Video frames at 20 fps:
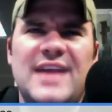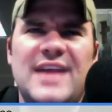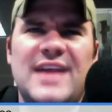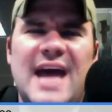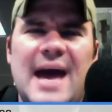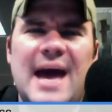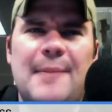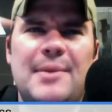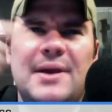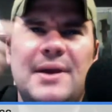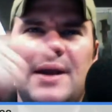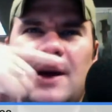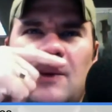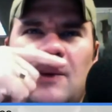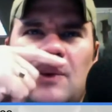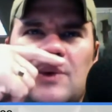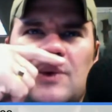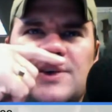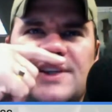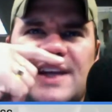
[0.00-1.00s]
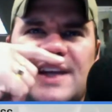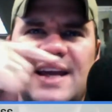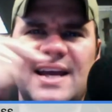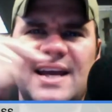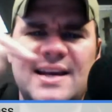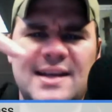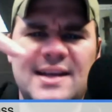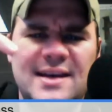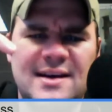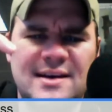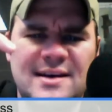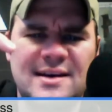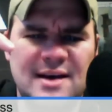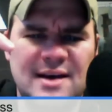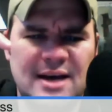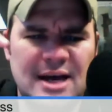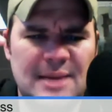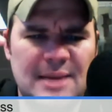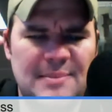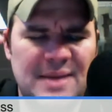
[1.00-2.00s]
happened? What was it? India,
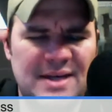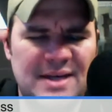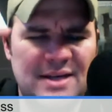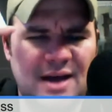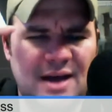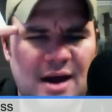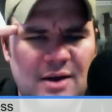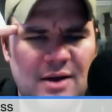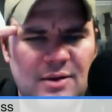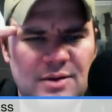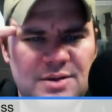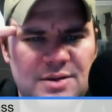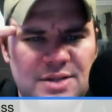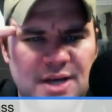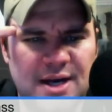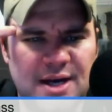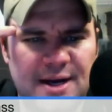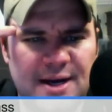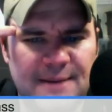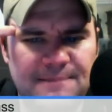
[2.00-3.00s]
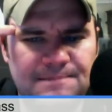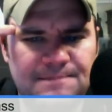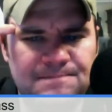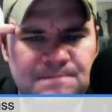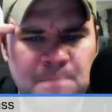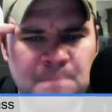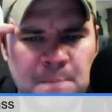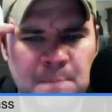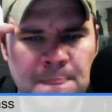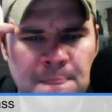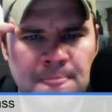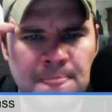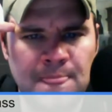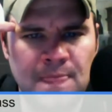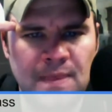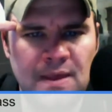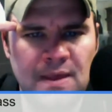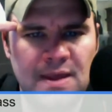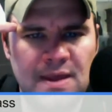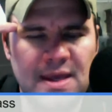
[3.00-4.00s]
McDonald's.
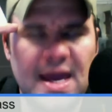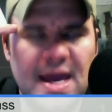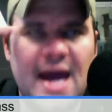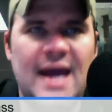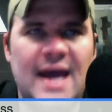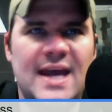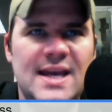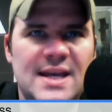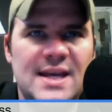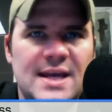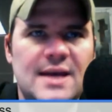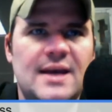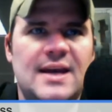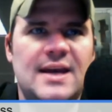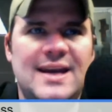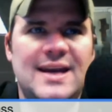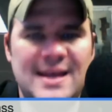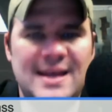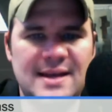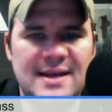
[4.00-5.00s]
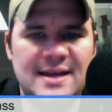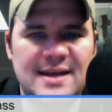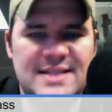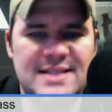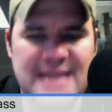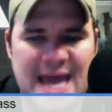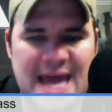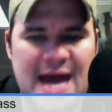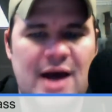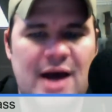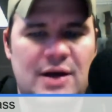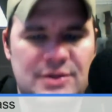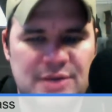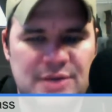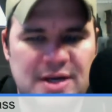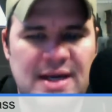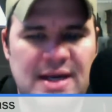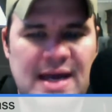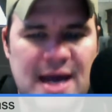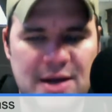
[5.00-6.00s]
Yeah, India. In India, it's cows,
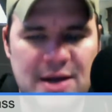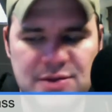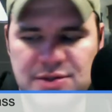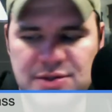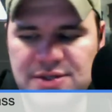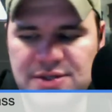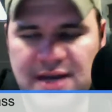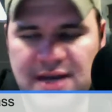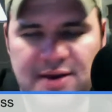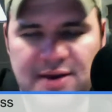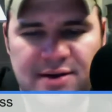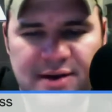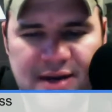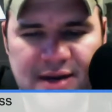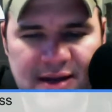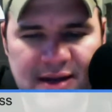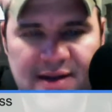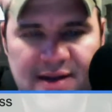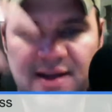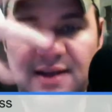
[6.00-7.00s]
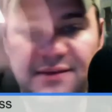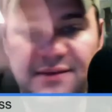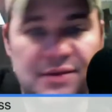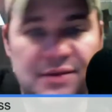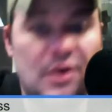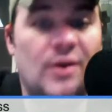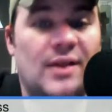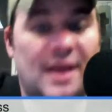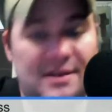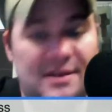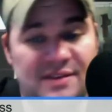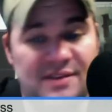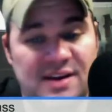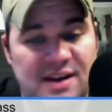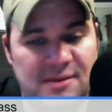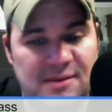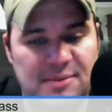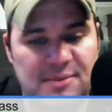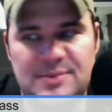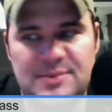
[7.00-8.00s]
right? Cows are sacred in India, even though a lot of
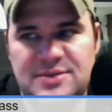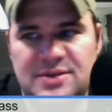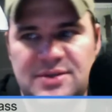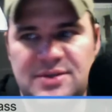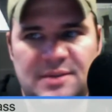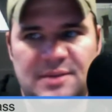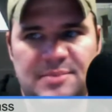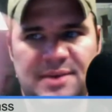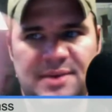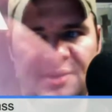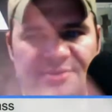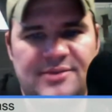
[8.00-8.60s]
Indian people still eat beef.